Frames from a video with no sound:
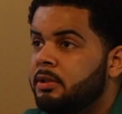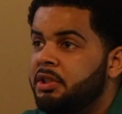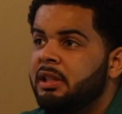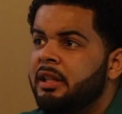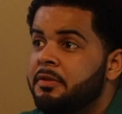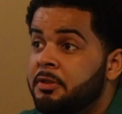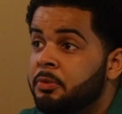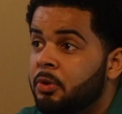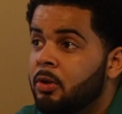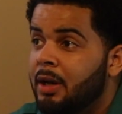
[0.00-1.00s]
she lives
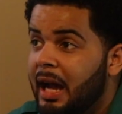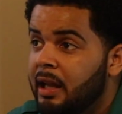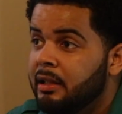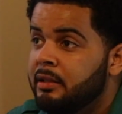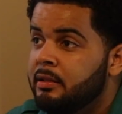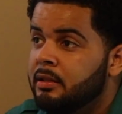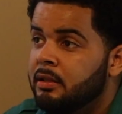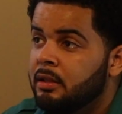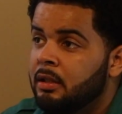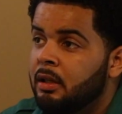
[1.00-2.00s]
in Rhode Island,
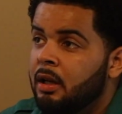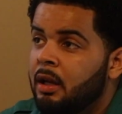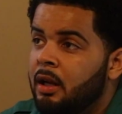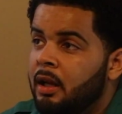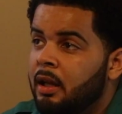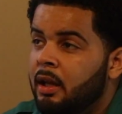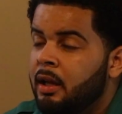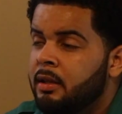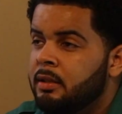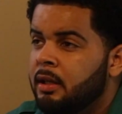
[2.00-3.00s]

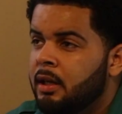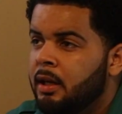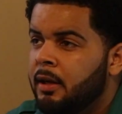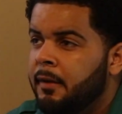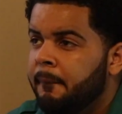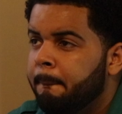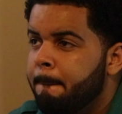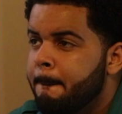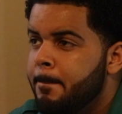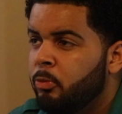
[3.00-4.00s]
and uh,
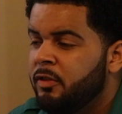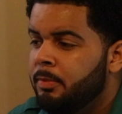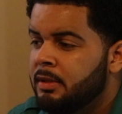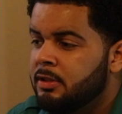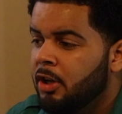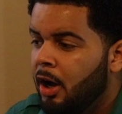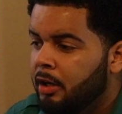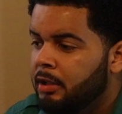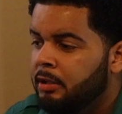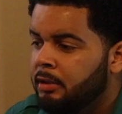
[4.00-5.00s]
we've been
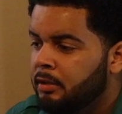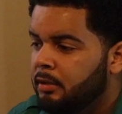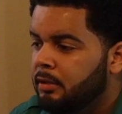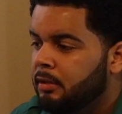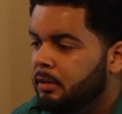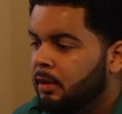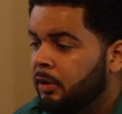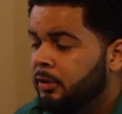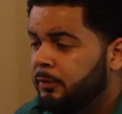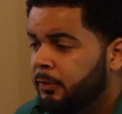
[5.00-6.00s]
talking
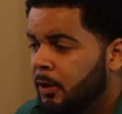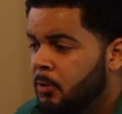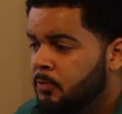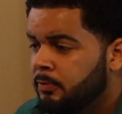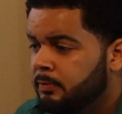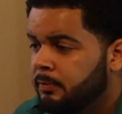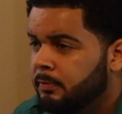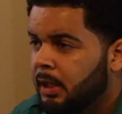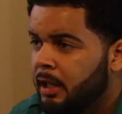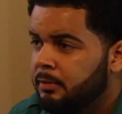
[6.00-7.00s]
on the phone.
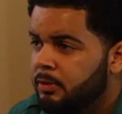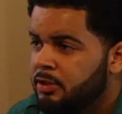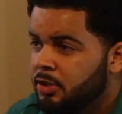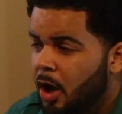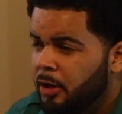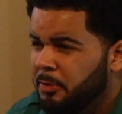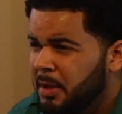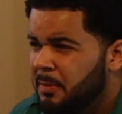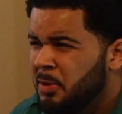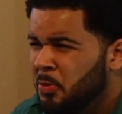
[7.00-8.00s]
Like we talked
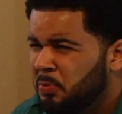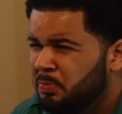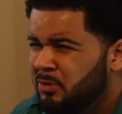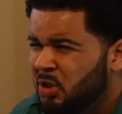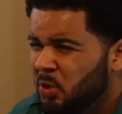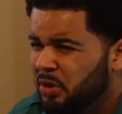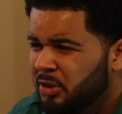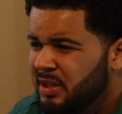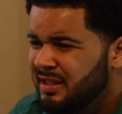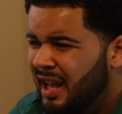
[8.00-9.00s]
maybe two or
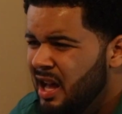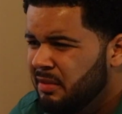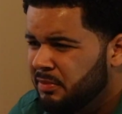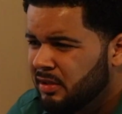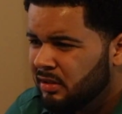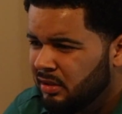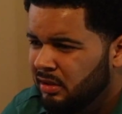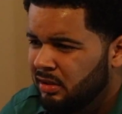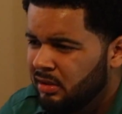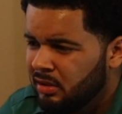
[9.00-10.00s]
three times
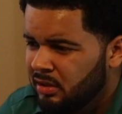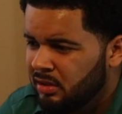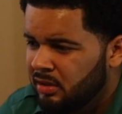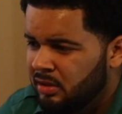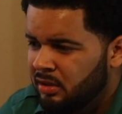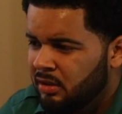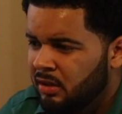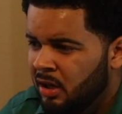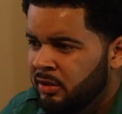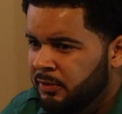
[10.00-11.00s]

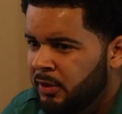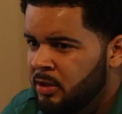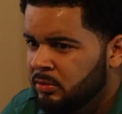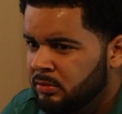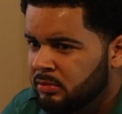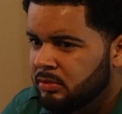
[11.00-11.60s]
on the phone.